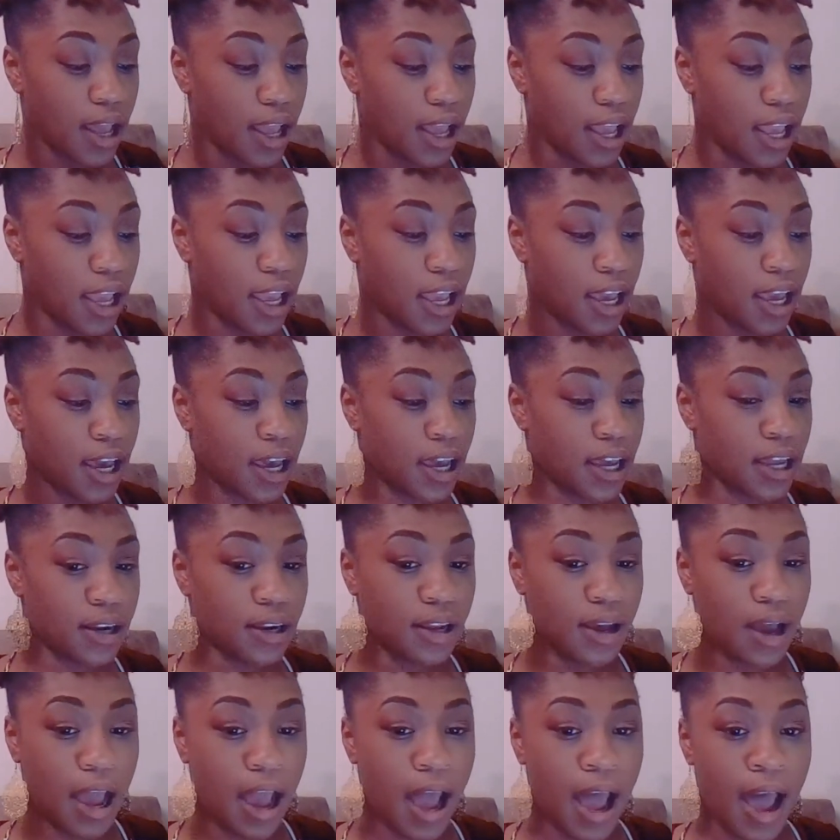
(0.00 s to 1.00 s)

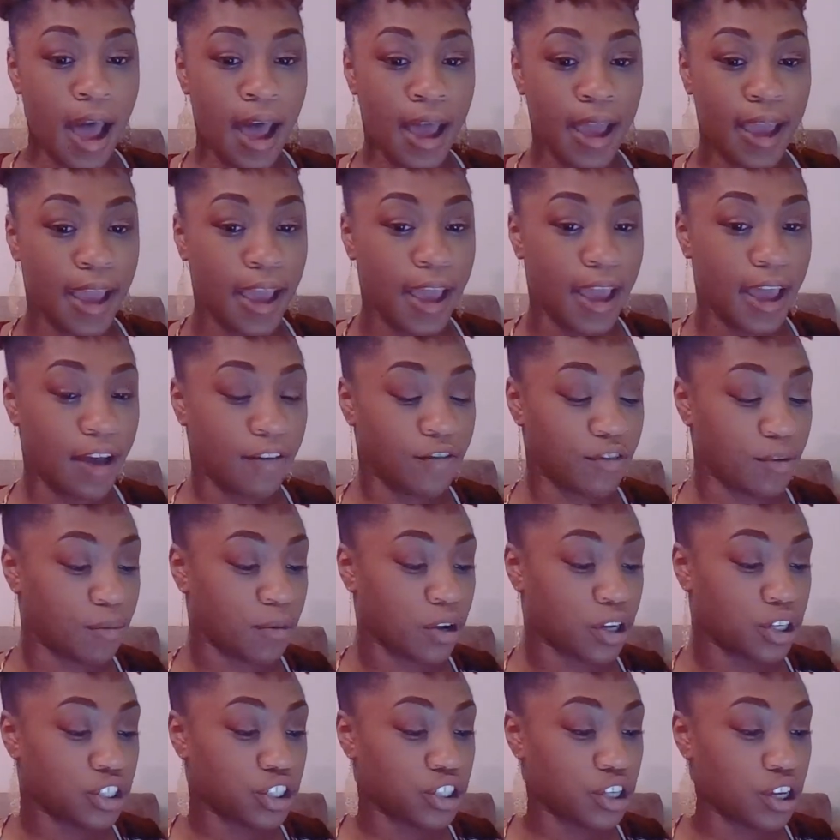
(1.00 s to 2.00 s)
And I'm
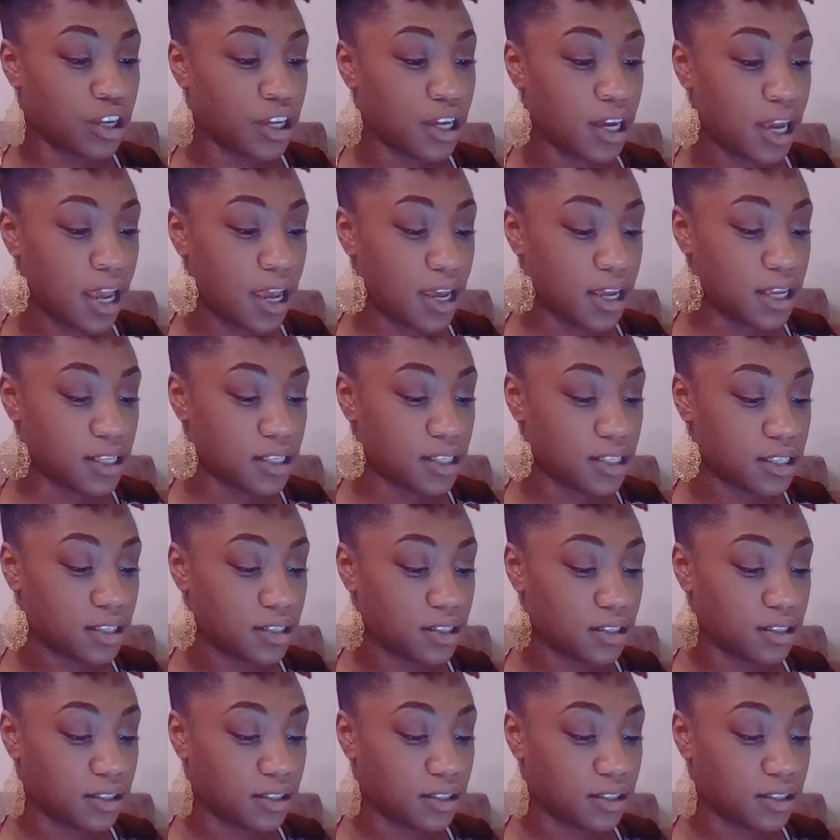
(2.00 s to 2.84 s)
going to show you guys.